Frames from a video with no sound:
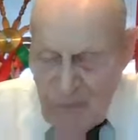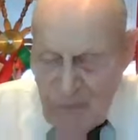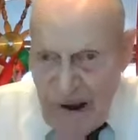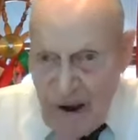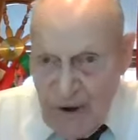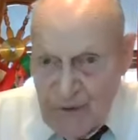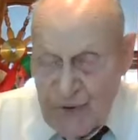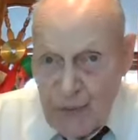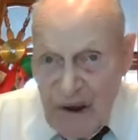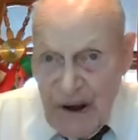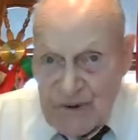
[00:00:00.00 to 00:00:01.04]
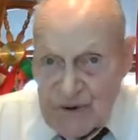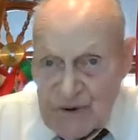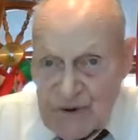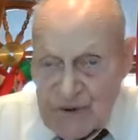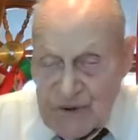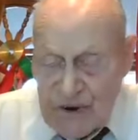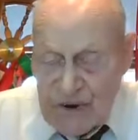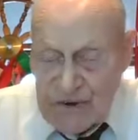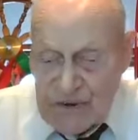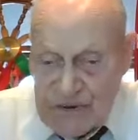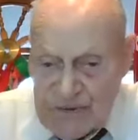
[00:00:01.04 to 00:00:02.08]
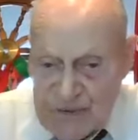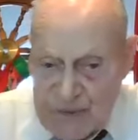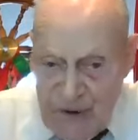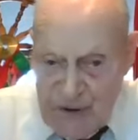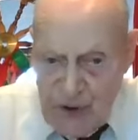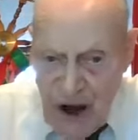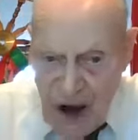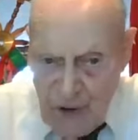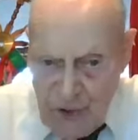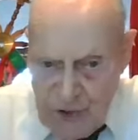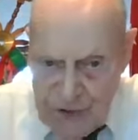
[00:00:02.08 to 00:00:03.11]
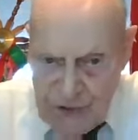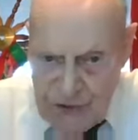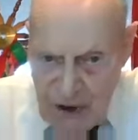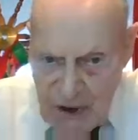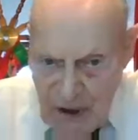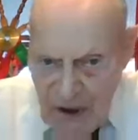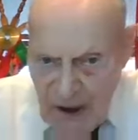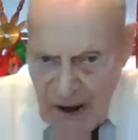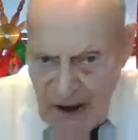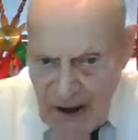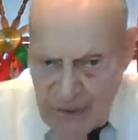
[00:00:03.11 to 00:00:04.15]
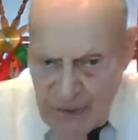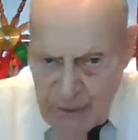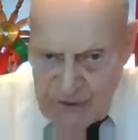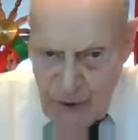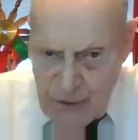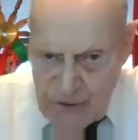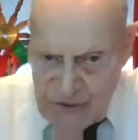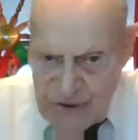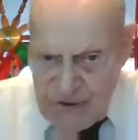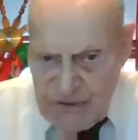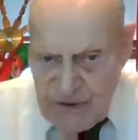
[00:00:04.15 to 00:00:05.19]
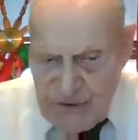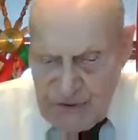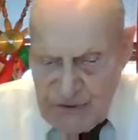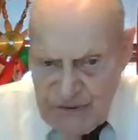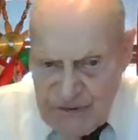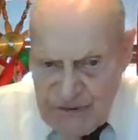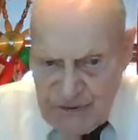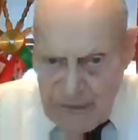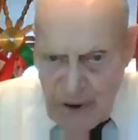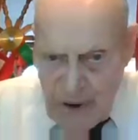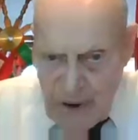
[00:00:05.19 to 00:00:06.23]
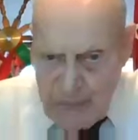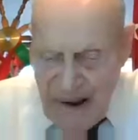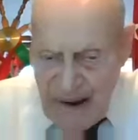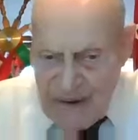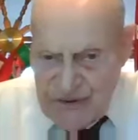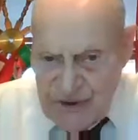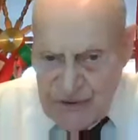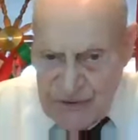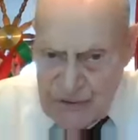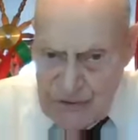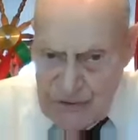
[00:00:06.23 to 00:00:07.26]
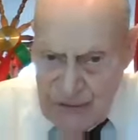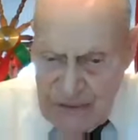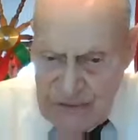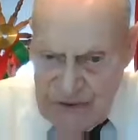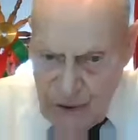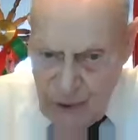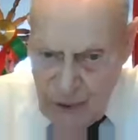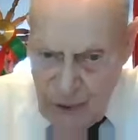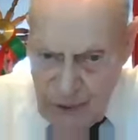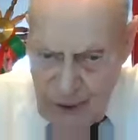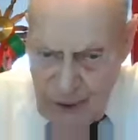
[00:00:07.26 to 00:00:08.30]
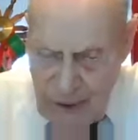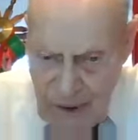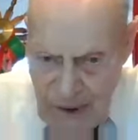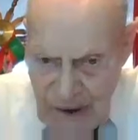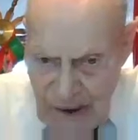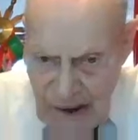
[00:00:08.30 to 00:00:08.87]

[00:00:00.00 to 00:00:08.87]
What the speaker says: We had film badges and special goggles, and we were told to sit in the trench with our backs to the ground zero,